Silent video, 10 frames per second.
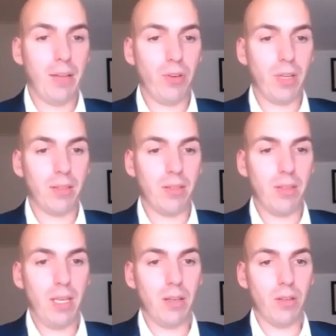As you can
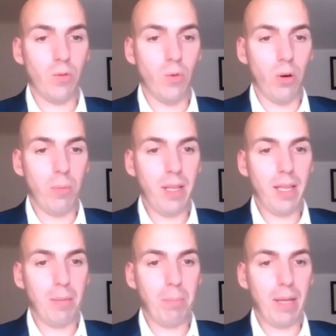see,
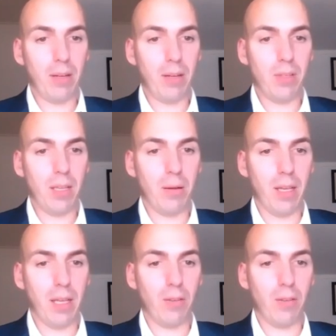normally a penalty